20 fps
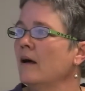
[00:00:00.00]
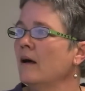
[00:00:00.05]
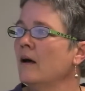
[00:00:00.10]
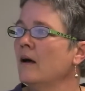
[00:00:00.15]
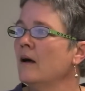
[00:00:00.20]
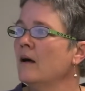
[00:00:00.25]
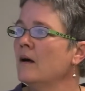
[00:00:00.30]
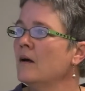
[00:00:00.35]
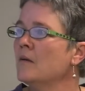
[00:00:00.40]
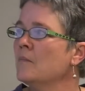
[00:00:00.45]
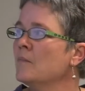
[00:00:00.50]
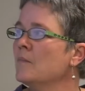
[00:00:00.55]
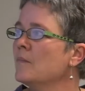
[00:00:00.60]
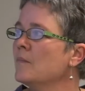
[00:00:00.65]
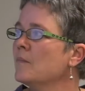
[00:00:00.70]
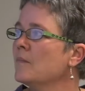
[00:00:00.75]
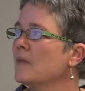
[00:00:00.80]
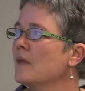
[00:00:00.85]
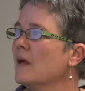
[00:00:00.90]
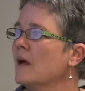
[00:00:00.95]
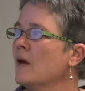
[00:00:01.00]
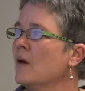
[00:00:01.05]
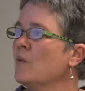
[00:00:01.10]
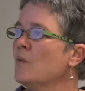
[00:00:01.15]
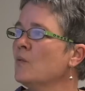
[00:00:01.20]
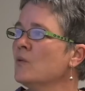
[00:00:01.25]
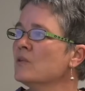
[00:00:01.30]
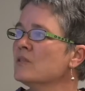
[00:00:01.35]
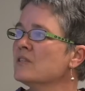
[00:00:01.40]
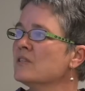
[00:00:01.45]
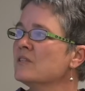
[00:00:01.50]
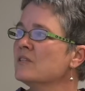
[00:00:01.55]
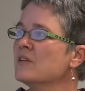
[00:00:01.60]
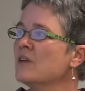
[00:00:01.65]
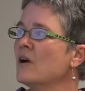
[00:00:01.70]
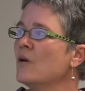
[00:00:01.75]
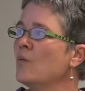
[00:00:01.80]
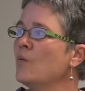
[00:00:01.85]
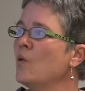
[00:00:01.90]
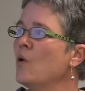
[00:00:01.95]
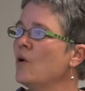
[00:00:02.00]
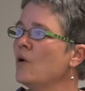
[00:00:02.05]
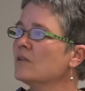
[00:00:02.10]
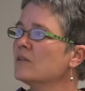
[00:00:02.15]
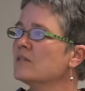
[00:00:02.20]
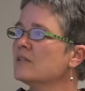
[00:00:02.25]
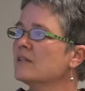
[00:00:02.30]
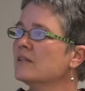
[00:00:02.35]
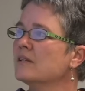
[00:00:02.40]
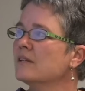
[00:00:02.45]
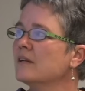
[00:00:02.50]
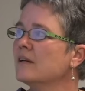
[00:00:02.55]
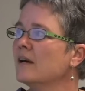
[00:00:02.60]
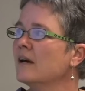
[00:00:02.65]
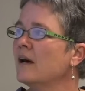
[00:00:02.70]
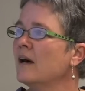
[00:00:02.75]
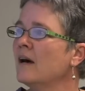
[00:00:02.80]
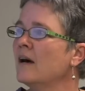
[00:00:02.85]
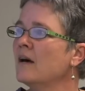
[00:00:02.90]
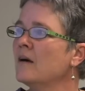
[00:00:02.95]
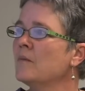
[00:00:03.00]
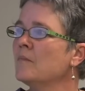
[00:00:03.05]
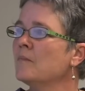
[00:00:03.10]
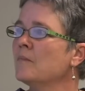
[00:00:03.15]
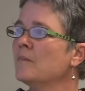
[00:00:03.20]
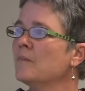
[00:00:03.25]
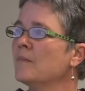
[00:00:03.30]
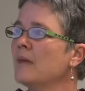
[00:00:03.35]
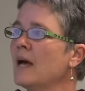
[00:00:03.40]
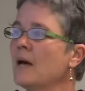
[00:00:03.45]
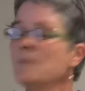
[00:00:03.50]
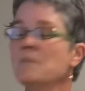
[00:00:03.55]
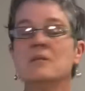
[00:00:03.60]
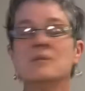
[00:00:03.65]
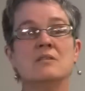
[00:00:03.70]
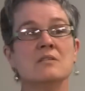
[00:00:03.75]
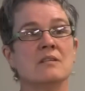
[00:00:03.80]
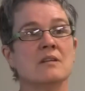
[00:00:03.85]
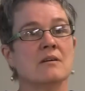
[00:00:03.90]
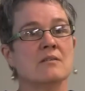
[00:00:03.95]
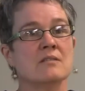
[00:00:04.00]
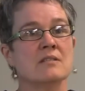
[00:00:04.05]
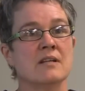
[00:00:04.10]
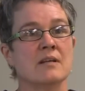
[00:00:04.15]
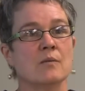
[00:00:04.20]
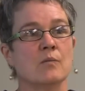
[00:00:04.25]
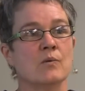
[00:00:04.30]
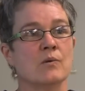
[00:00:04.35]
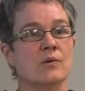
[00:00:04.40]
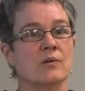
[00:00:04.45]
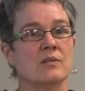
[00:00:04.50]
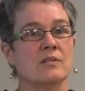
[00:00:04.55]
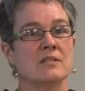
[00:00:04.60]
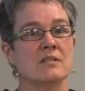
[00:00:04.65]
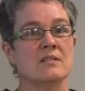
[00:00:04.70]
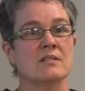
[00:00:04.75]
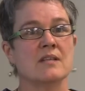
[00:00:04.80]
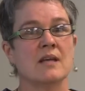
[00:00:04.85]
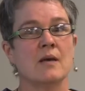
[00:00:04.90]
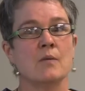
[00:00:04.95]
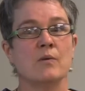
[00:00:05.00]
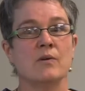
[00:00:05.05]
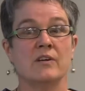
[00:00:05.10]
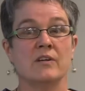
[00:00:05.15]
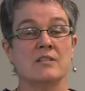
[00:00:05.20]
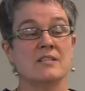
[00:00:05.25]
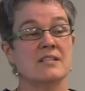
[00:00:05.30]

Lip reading: And we wanted to know what happened to those networks as they were